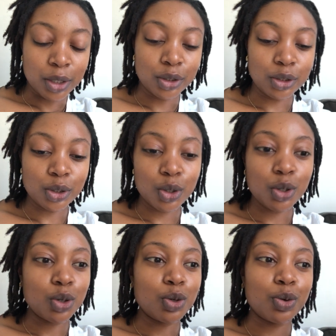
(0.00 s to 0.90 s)

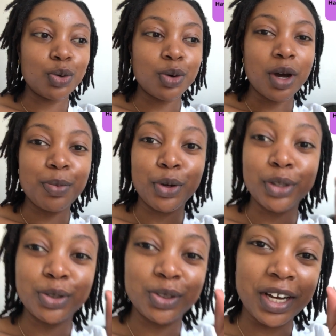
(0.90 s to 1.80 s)
So I'm
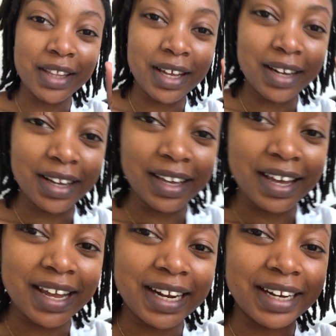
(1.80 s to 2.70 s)
going to try that
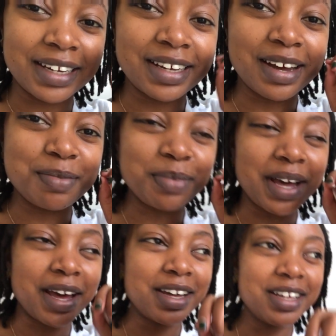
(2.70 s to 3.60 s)
again and come
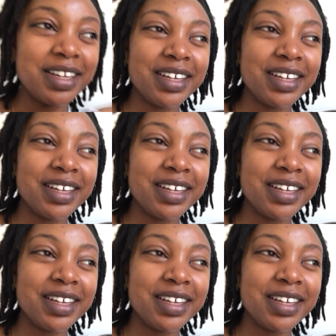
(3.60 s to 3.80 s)
back